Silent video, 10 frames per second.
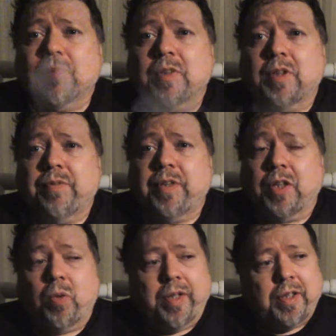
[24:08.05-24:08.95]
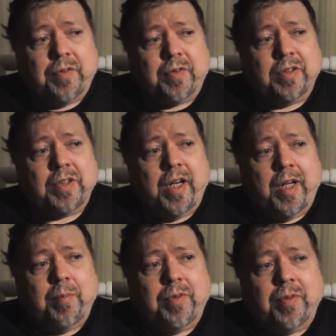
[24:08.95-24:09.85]
Lived in quite different
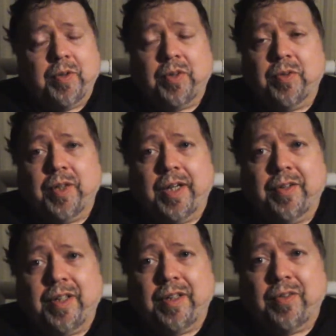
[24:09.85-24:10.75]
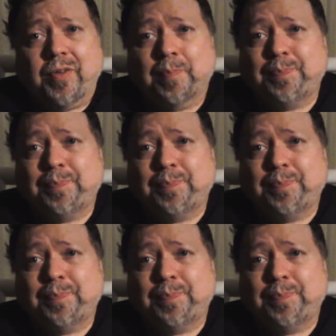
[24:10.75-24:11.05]
times than we do nowadays.